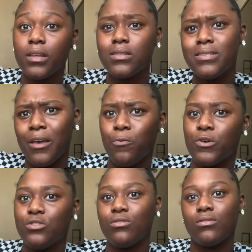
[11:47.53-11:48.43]
Then
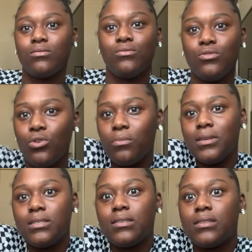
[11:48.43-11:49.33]
what you gonna do? You're gonna be
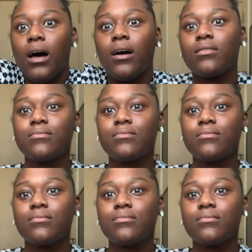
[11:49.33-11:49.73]
stuck.